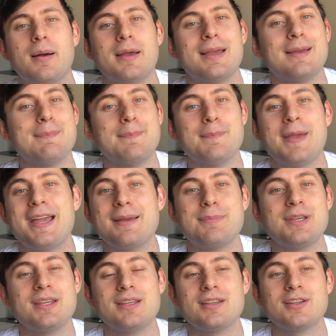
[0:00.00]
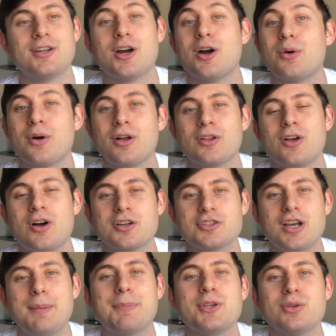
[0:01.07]
It may be, you know, a long
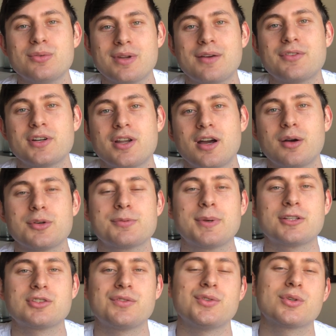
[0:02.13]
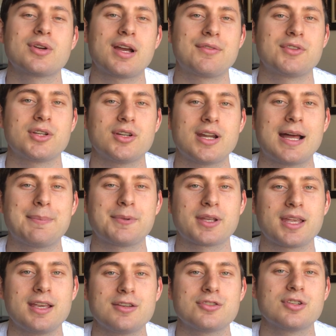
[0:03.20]
shot, but you never know, especially if you craft a good
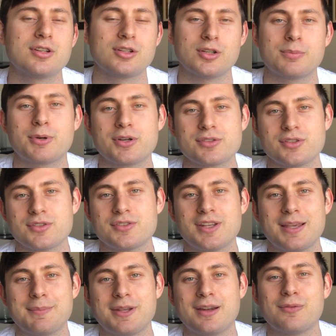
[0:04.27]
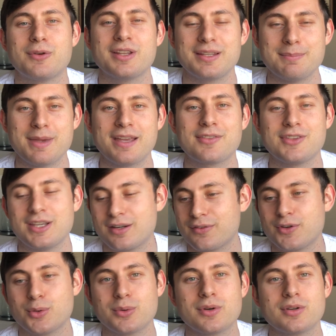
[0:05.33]
application, good personal statement, and really make the
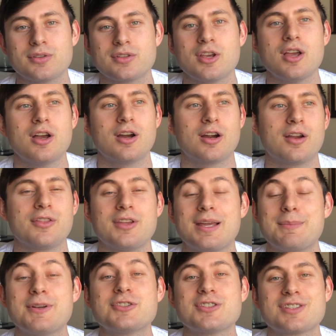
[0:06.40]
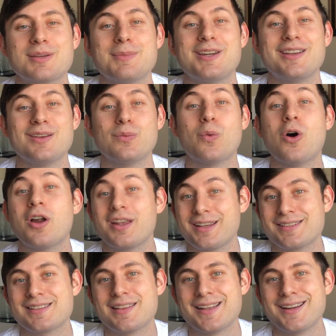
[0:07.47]
interviewers or the admissions committee want to
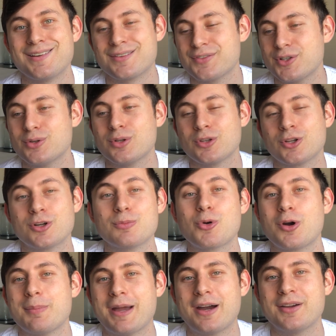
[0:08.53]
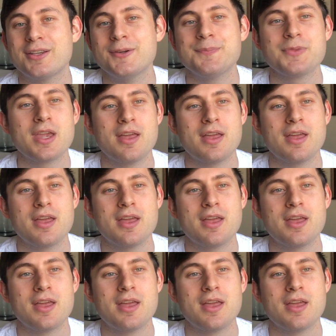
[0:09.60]
extend that interview to learn more about you,